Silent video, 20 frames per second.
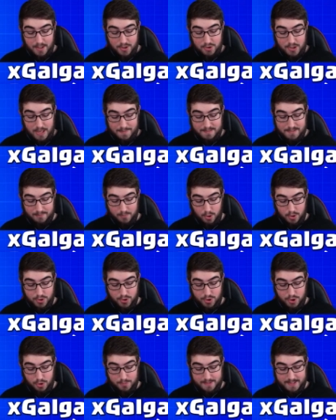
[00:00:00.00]
I'm going to drop some more
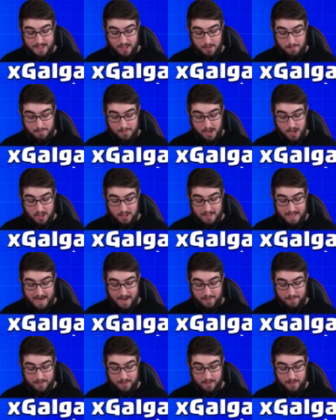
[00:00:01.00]
troops to help burn
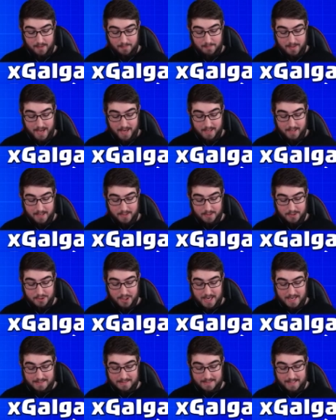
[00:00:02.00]
down the P.E.K.K.A and the
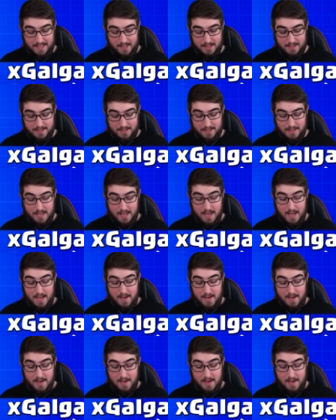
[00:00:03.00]
giant skeleton.